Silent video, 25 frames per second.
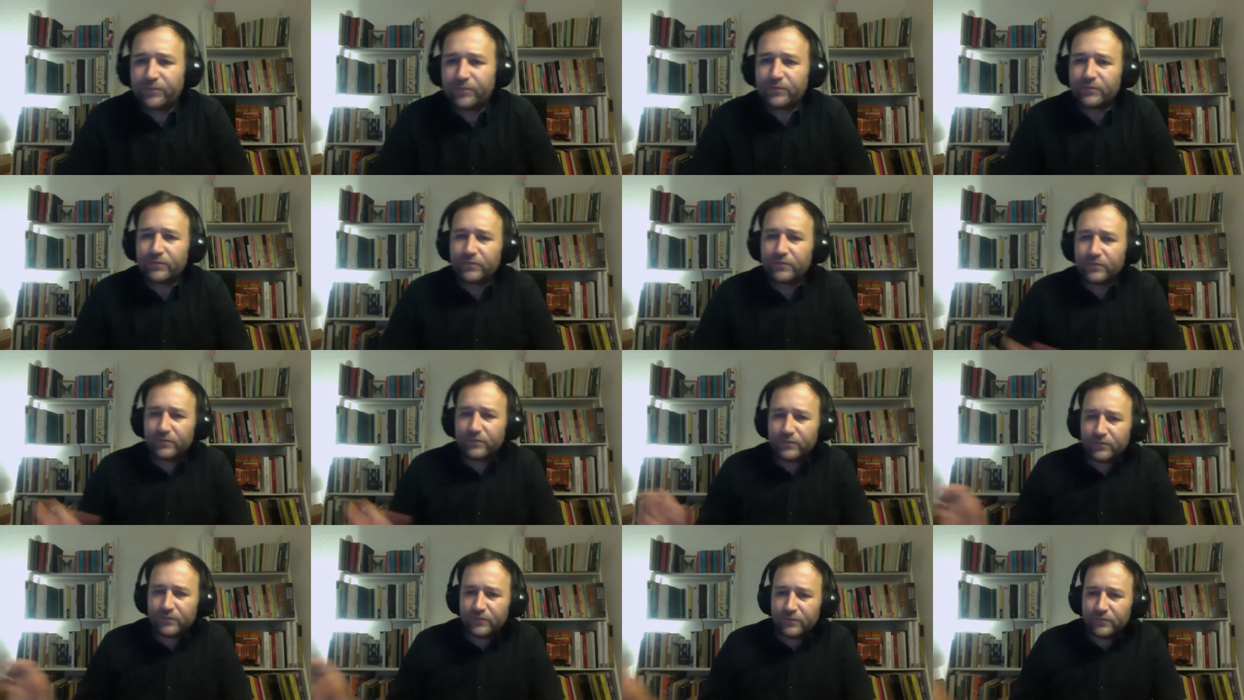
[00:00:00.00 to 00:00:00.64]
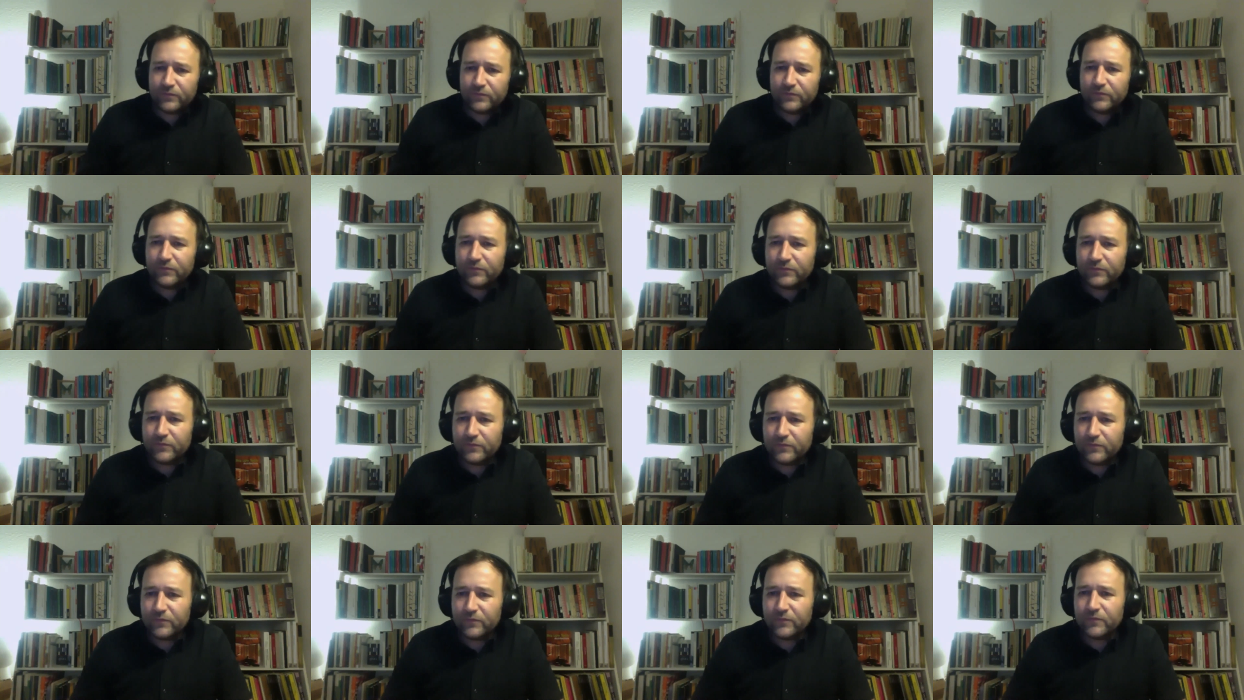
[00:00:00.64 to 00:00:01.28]

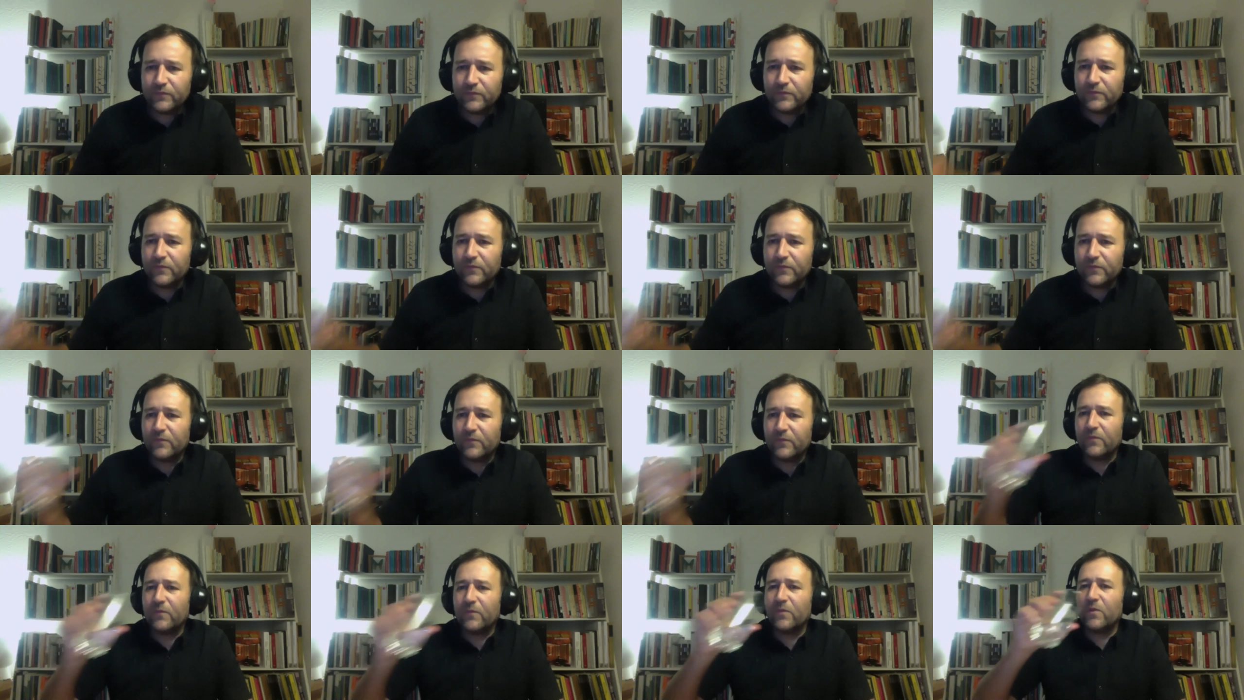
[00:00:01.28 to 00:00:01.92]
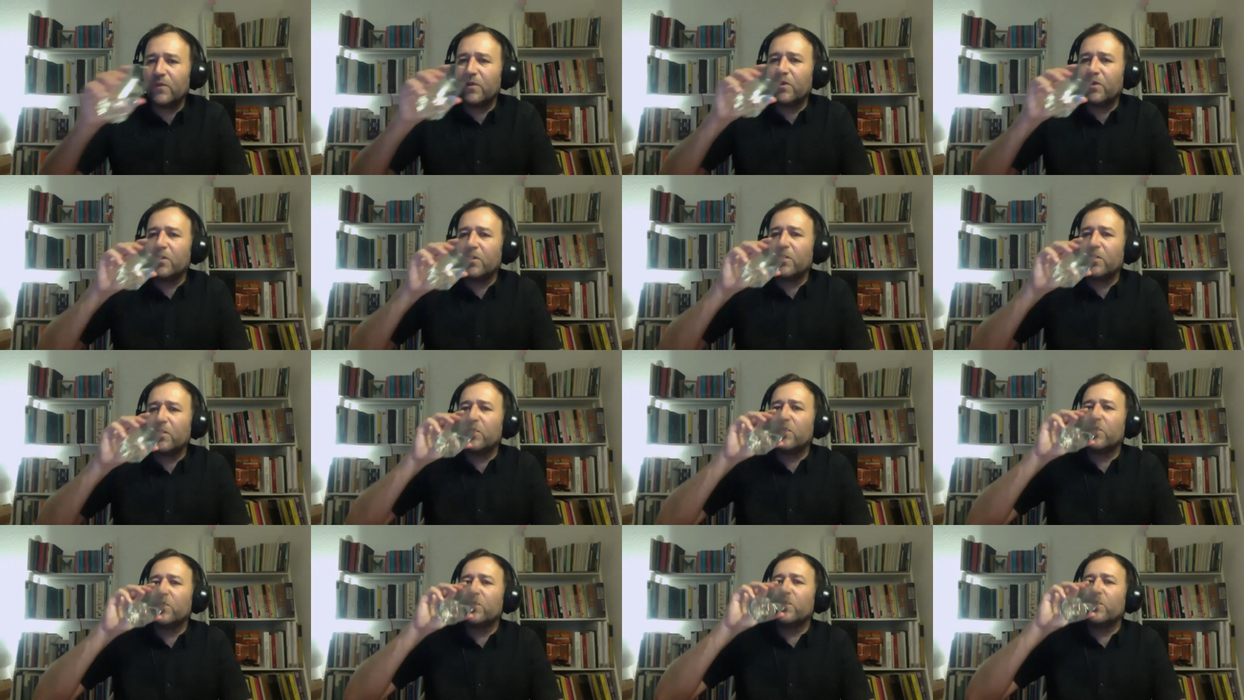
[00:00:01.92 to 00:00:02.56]

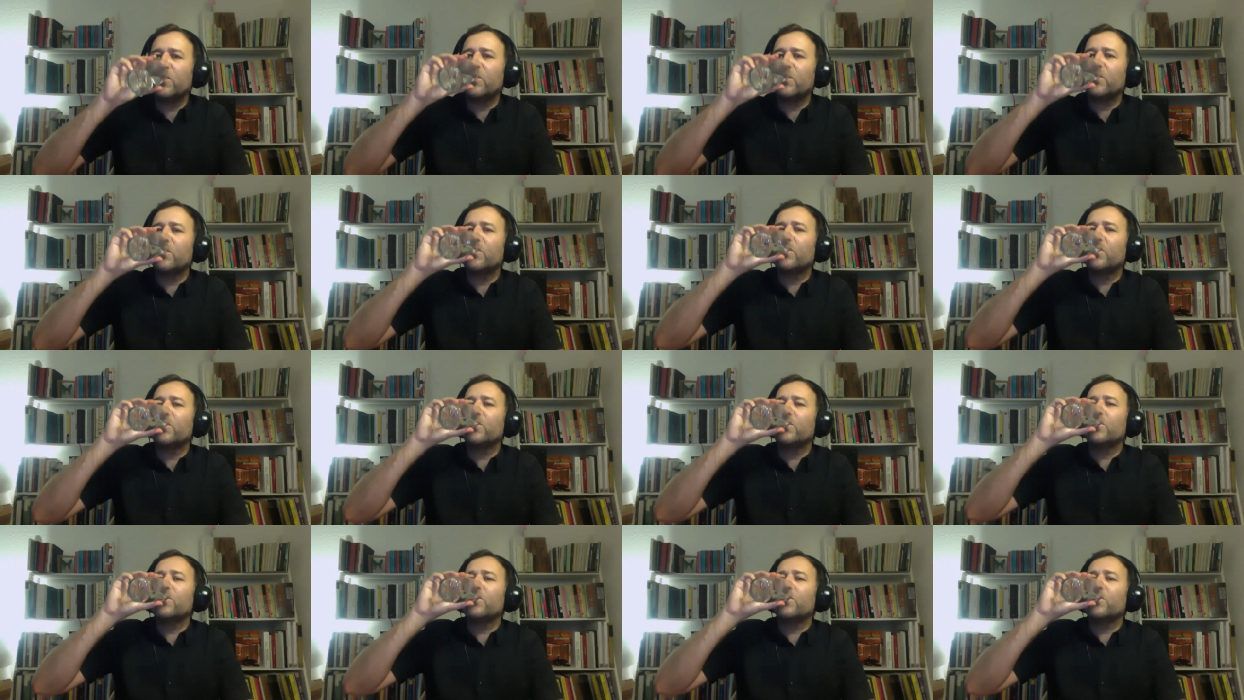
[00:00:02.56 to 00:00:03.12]
Nothing is said.